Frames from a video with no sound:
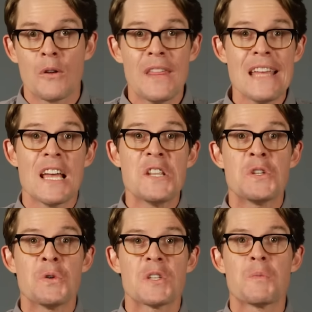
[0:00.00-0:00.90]
well, they tend
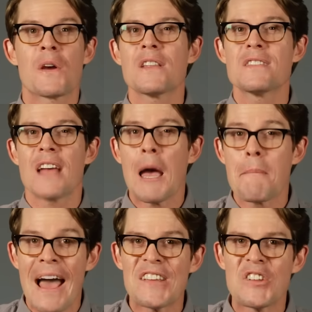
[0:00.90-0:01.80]
to experience
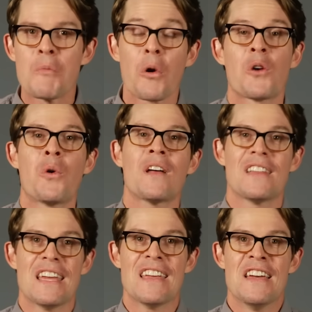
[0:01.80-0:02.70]
time passing more
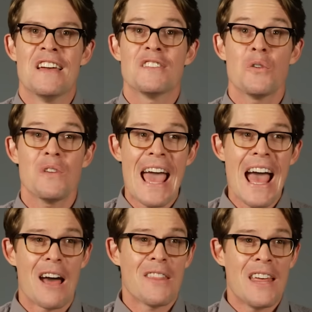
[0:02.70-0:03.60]
quickly. So
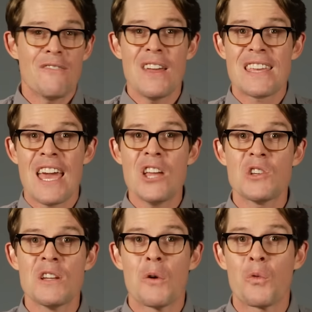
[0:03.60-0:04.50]
yeah, that
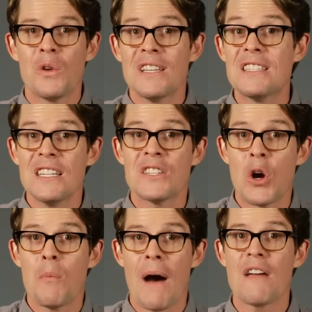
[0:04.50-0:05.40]
vacation really did
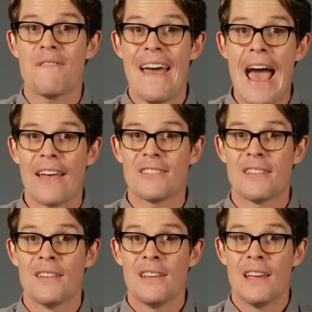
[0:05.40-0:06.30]
go by
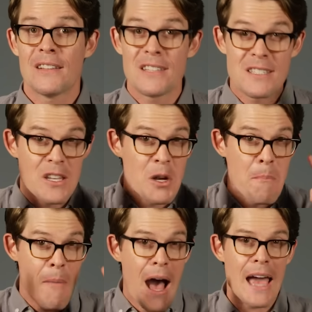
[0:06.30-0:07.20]
fast, at least in your
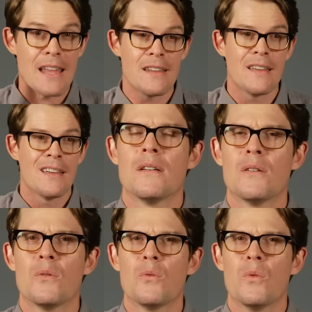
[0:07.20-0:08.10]
mind.
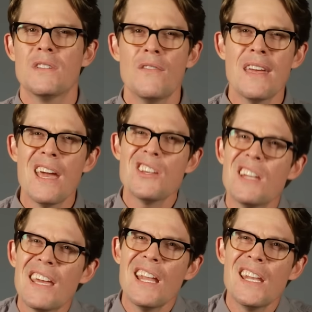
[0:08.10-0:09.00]
What's a
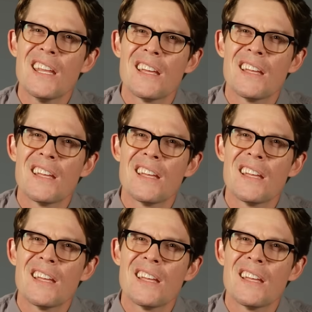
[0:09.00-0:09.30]
vacation again?